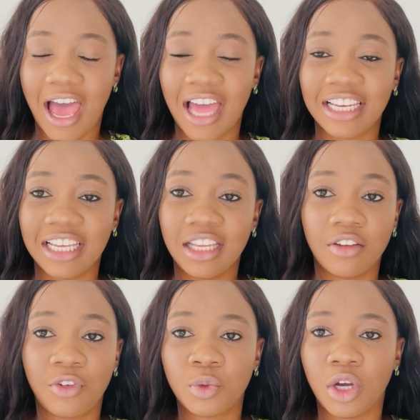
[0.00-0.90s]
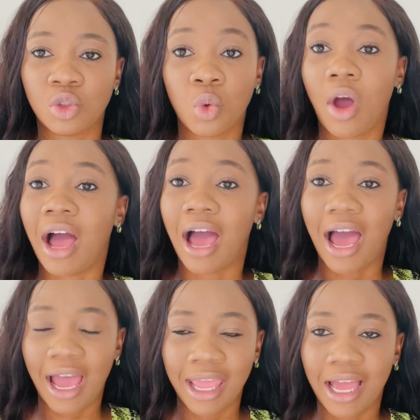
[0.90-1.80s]
And individuals who are
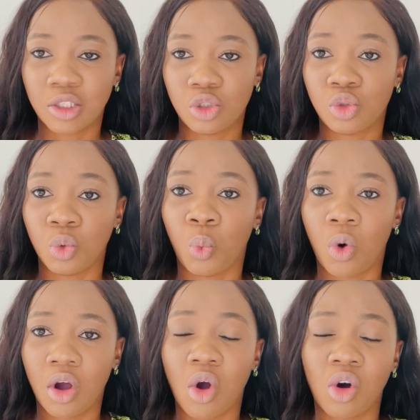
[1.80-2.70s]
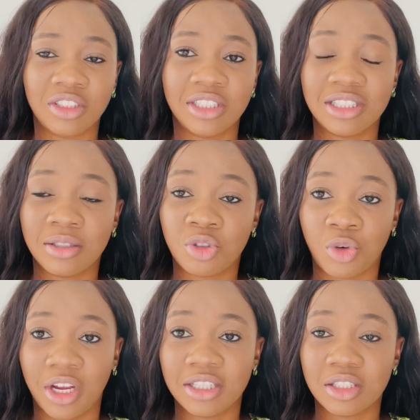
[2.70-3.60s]
hired to work on these
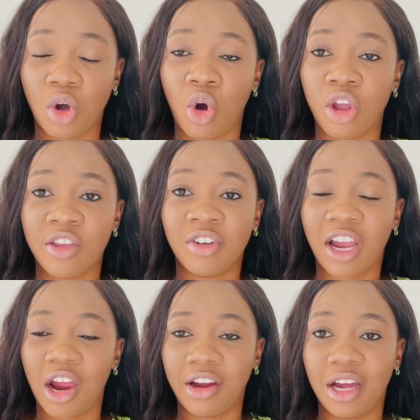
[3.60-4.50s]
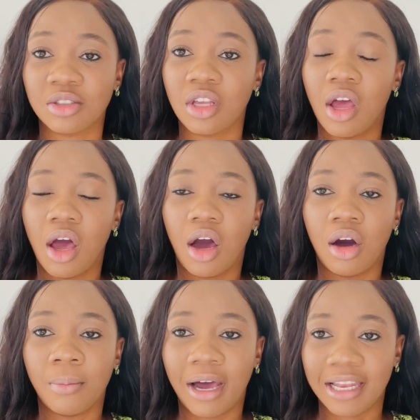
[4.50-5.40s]
trends or even carry out
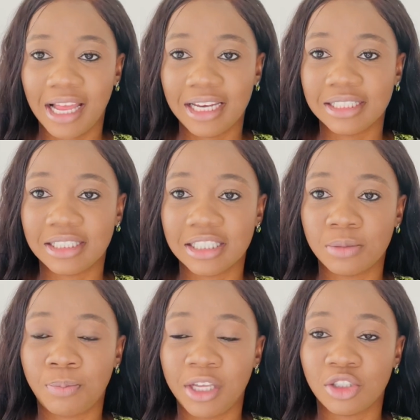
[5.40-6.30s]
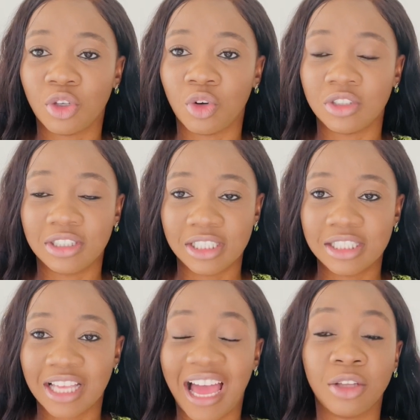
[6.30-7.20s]
analysis based on
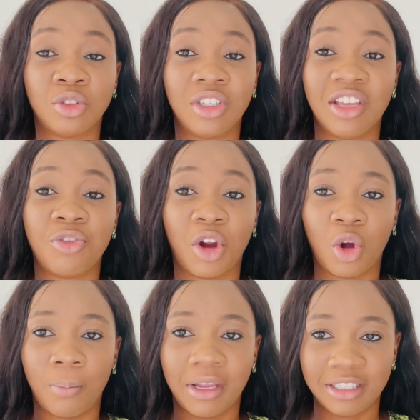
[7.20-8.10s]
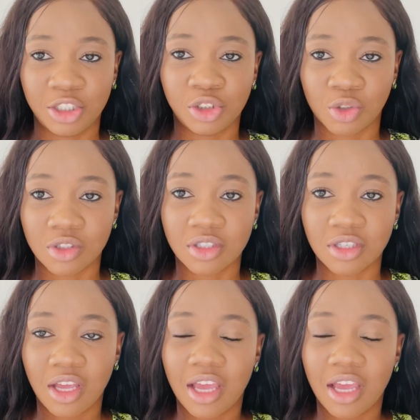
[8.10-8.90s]
this to give recommendations